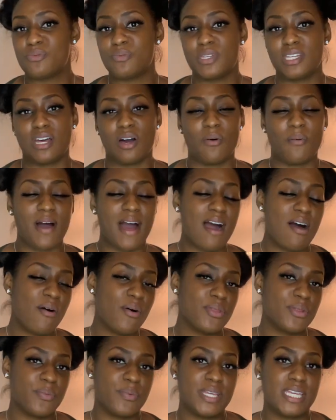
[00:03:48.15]
we go out
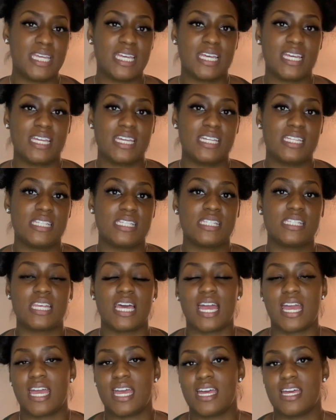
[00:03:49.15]
on the weekends,
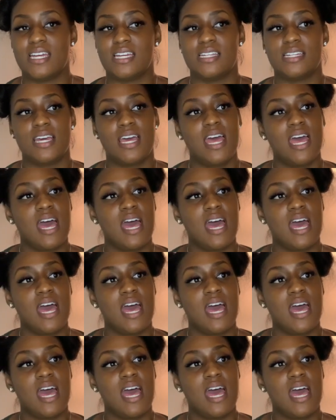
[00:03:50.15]
and